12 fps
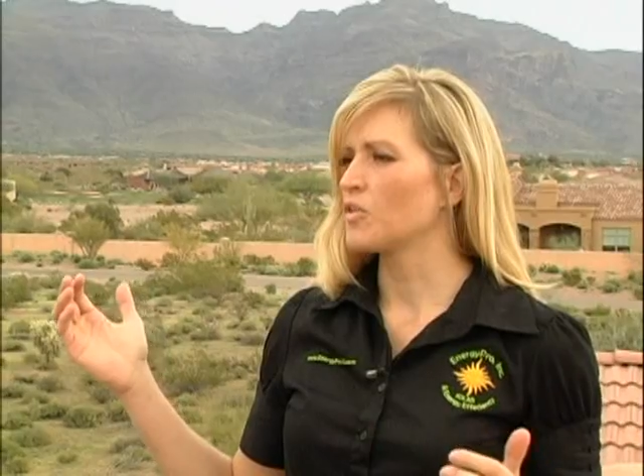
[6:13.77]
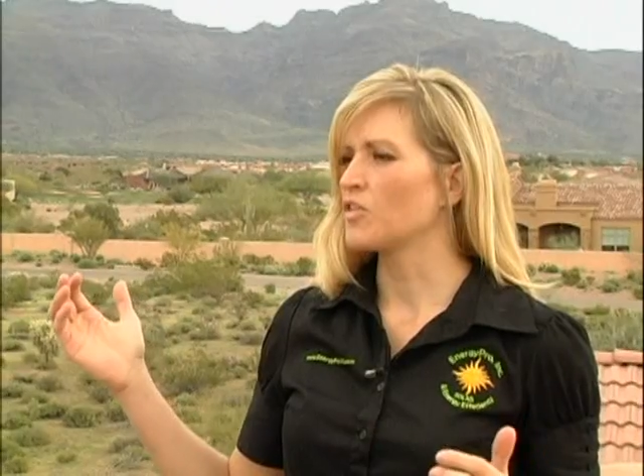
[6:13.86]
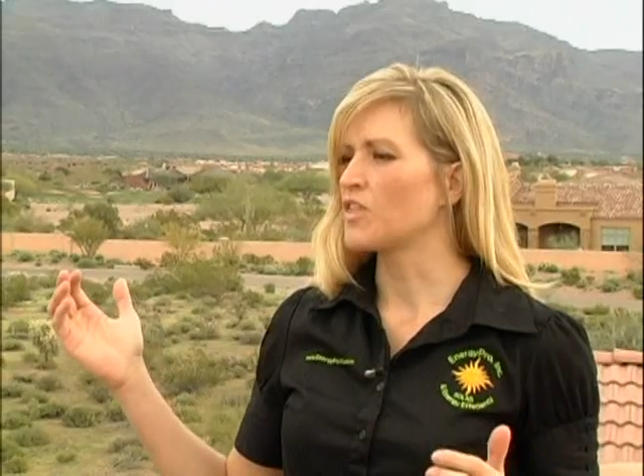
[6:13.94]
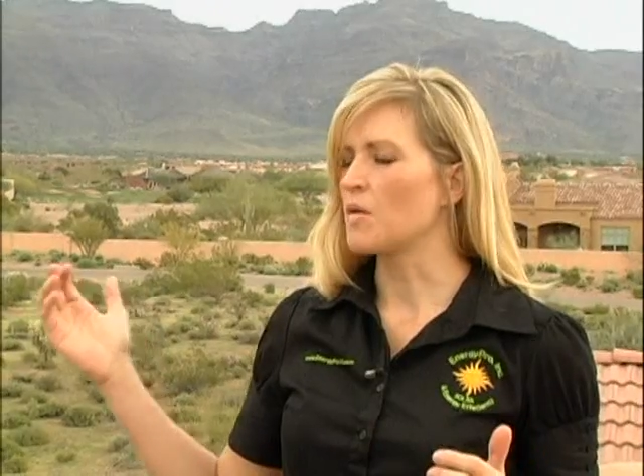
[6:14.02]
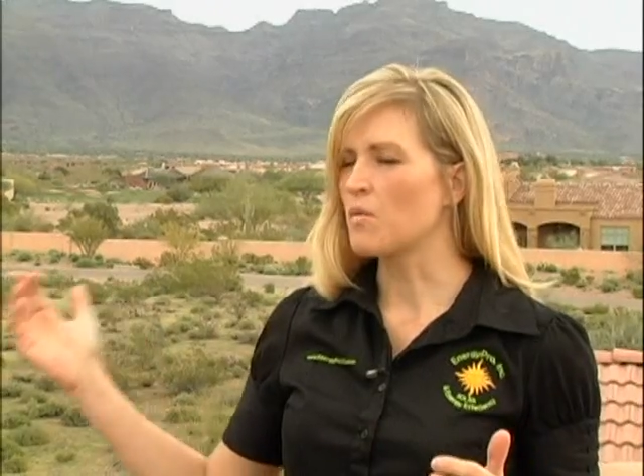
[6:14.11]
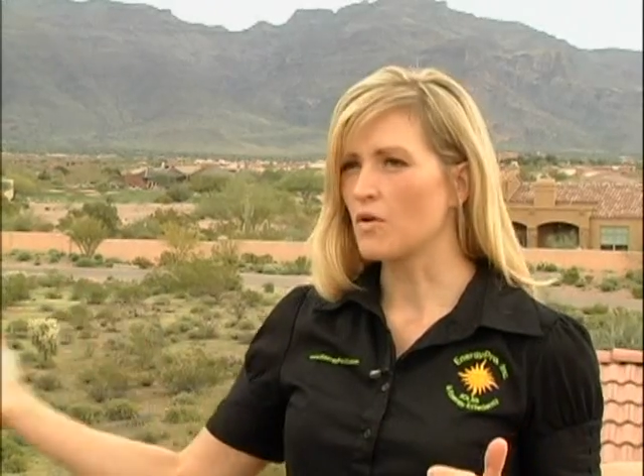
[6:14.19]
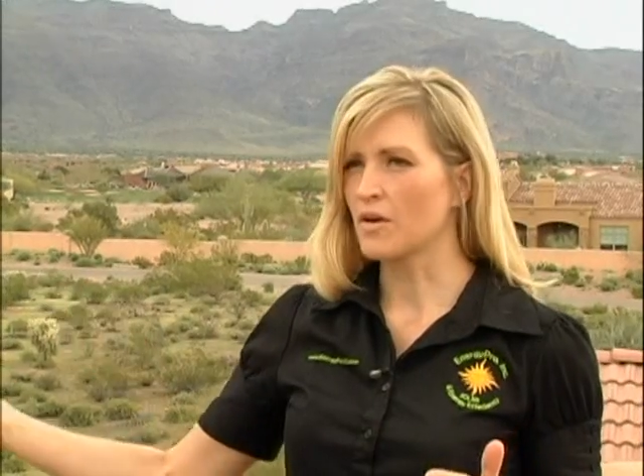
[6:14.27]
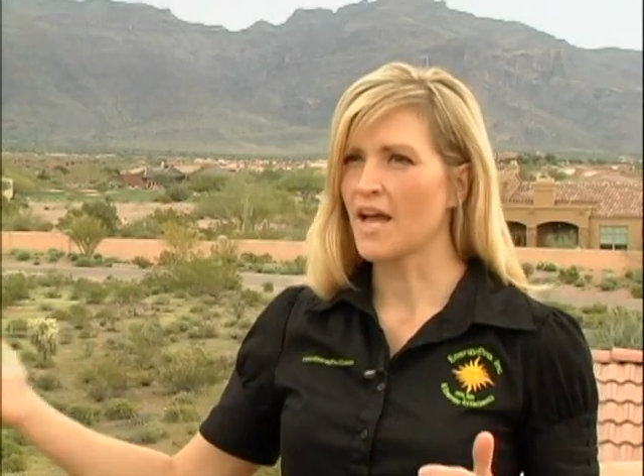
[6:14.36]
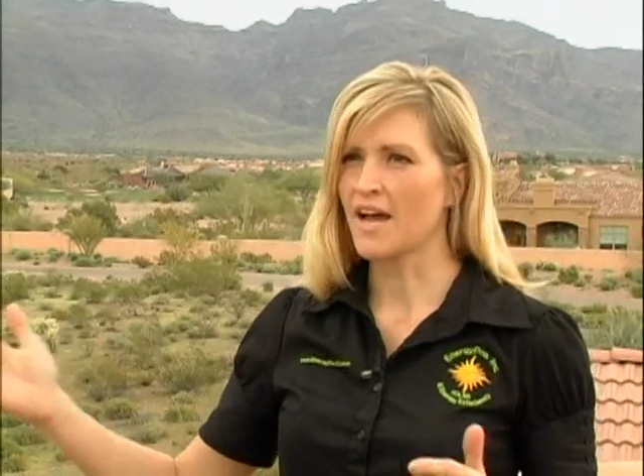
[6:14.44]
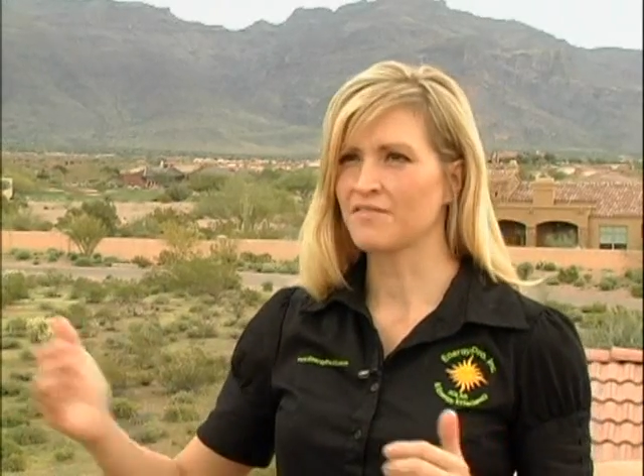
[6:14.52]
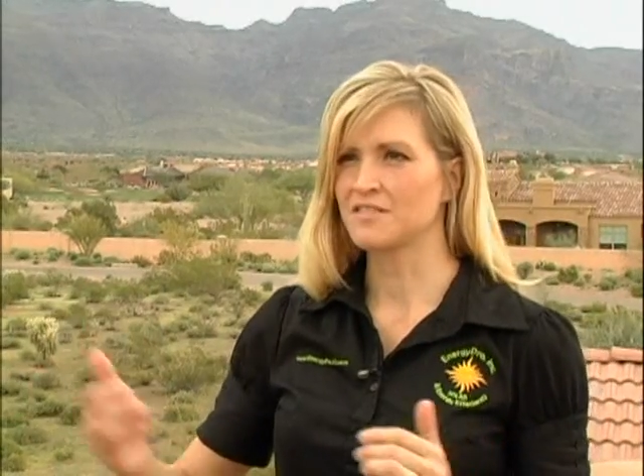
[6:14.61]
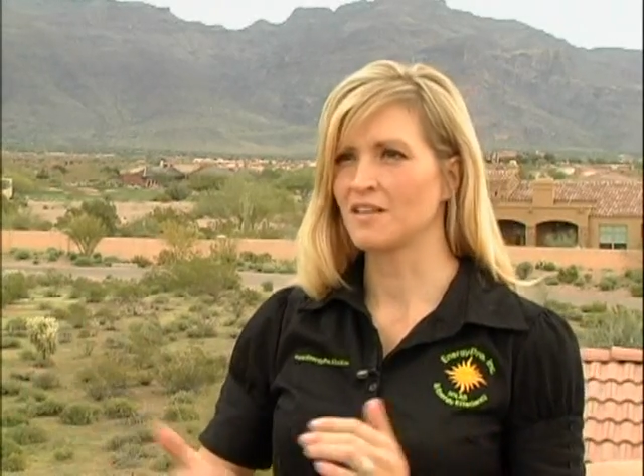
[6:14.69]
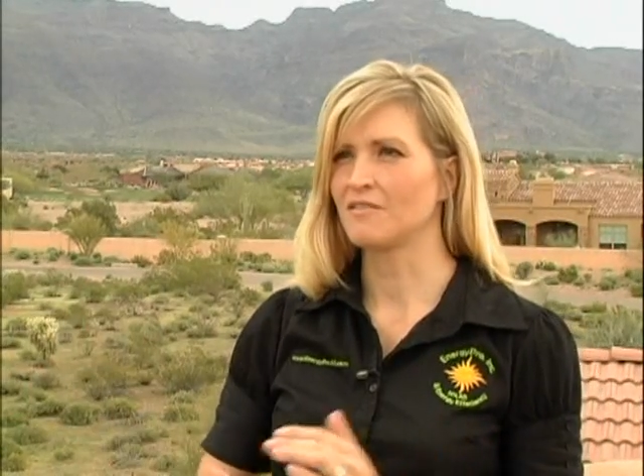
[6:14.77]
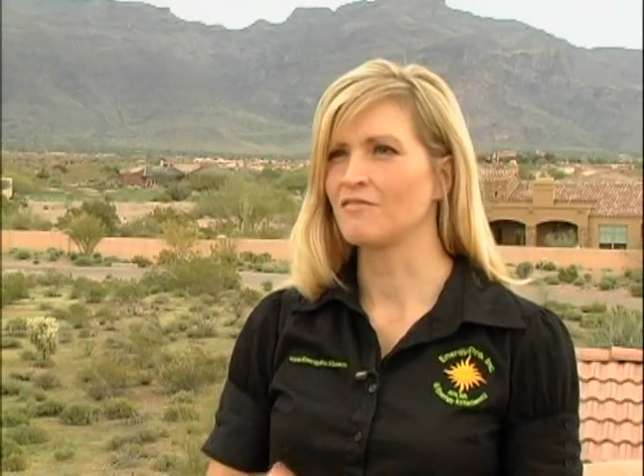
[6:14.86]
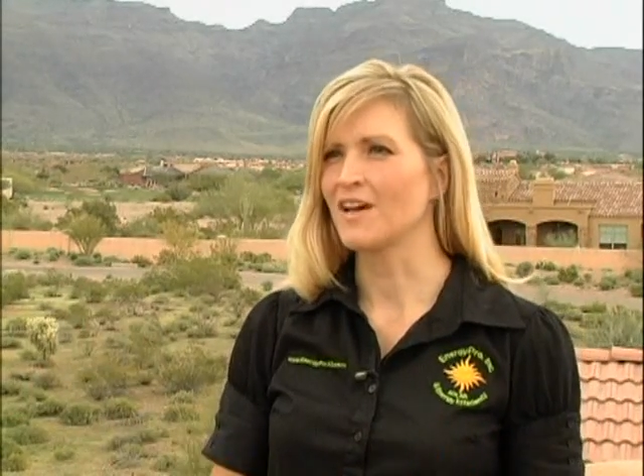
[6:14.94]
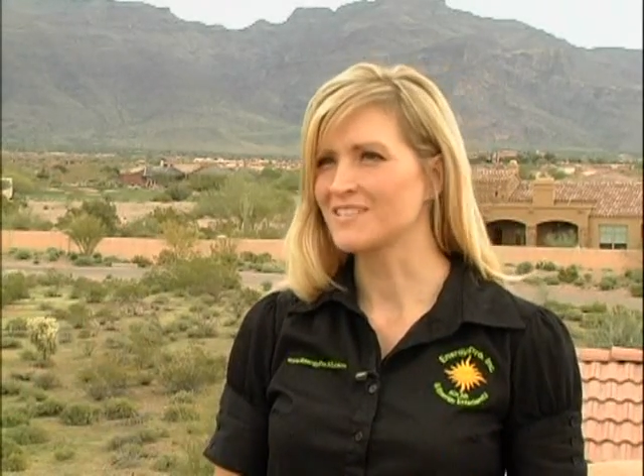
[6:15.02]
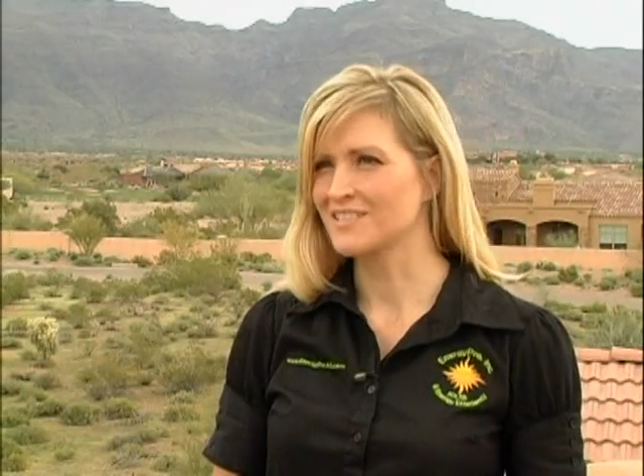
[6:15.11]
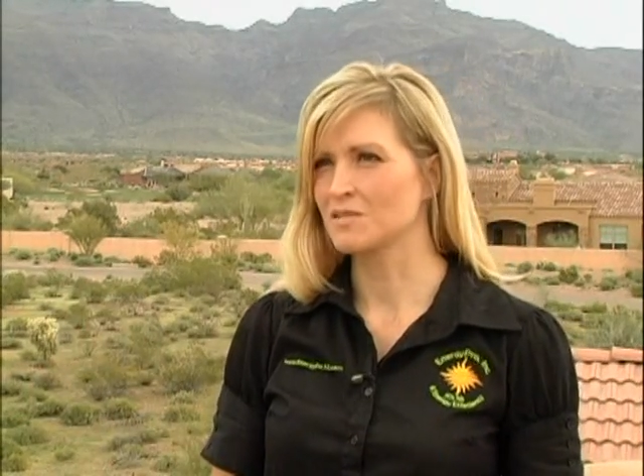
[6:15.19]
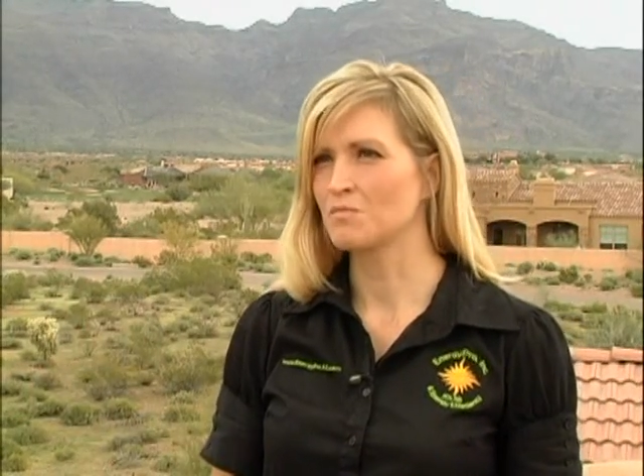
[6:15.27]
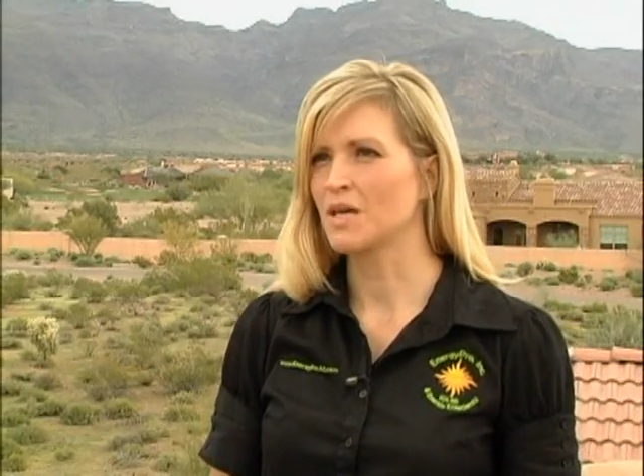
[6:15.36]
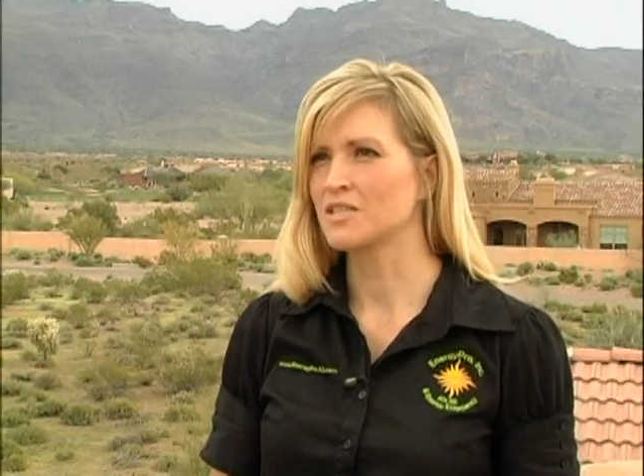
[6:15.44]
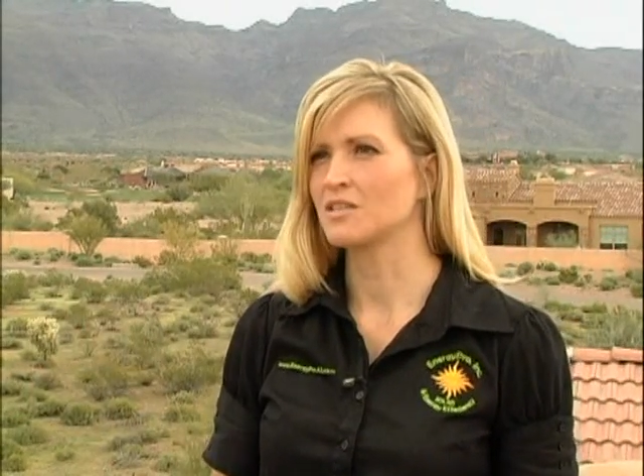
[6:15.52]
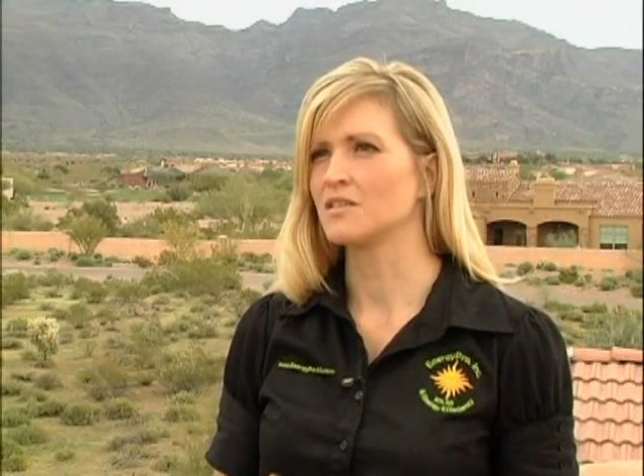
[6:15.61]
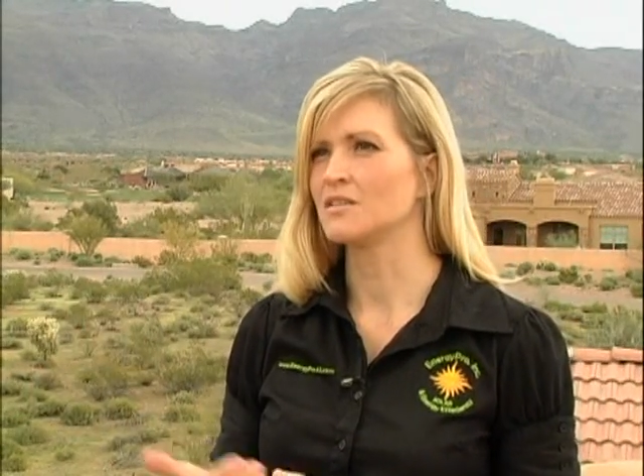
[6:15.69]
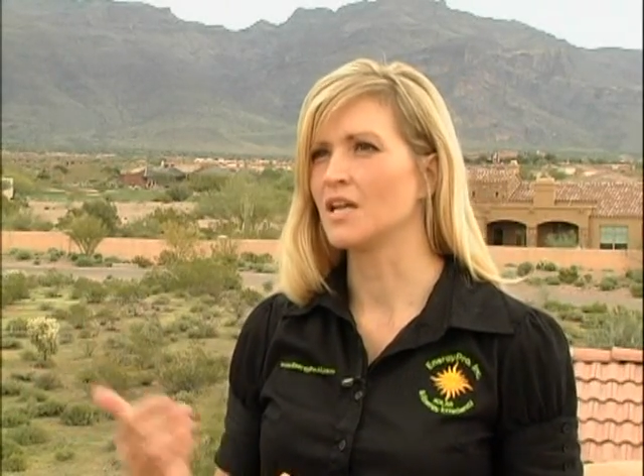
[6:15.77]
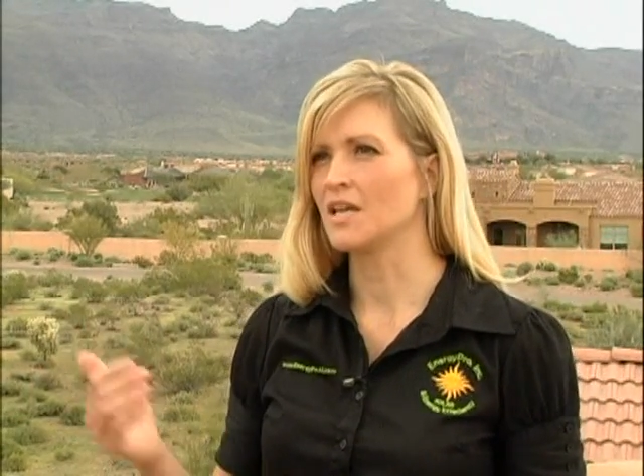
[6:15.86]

they won't have to invest as much in